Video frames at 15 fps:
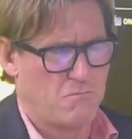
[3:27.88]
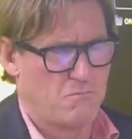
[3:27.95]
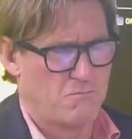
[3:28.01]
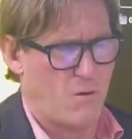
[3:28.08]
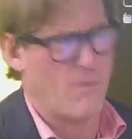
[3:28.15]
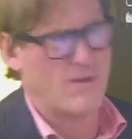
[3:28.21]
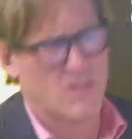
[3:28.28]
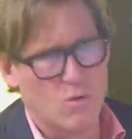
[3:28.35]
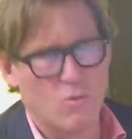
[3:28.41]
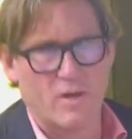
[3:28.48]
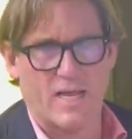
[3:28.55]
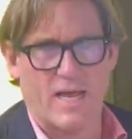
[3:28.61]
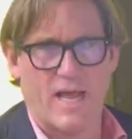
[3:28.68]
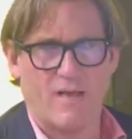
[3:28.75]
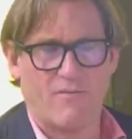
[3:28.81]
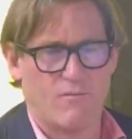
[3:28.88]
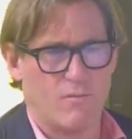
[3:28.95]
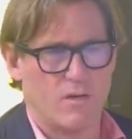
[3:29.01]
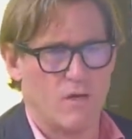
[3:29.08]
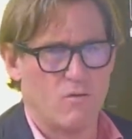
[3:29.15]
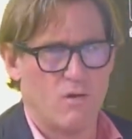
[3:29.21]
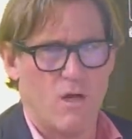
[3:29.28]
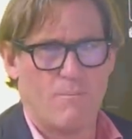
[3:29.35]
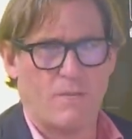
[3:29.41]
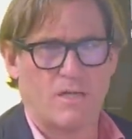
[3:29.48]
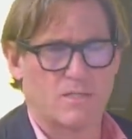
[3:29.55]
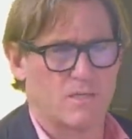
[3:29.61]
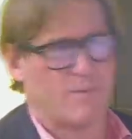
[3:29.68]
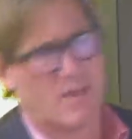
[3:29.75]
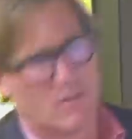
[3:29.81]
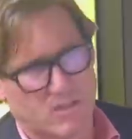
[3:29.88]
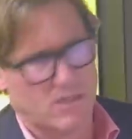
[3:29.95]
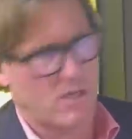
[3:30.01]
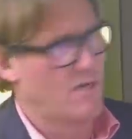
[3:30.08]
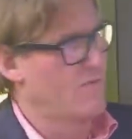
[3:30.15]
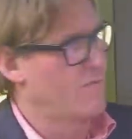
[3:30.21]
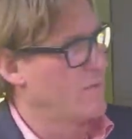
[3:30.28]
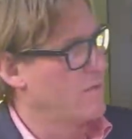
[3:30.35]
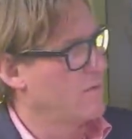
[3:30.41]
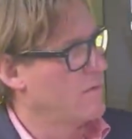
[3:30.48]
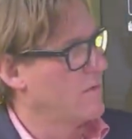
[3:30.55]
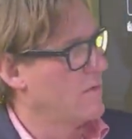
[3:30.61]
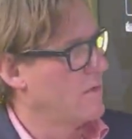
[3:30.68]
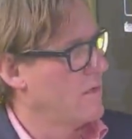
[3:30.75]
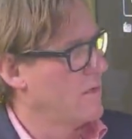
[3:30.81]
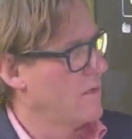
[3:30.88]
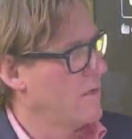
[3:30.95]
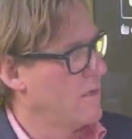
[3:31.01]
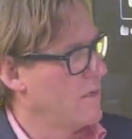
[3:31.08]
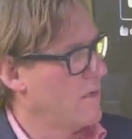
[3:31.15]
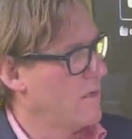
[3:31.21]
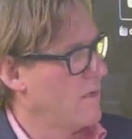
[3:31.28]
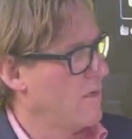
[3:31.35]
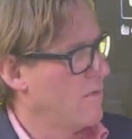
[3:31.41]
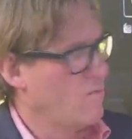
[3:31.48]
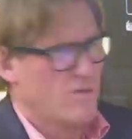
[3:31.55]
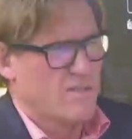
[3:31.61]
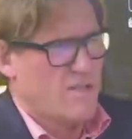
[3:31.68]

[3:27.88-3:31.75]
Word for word: but we do want to hear from you because someone else has heard from you. What's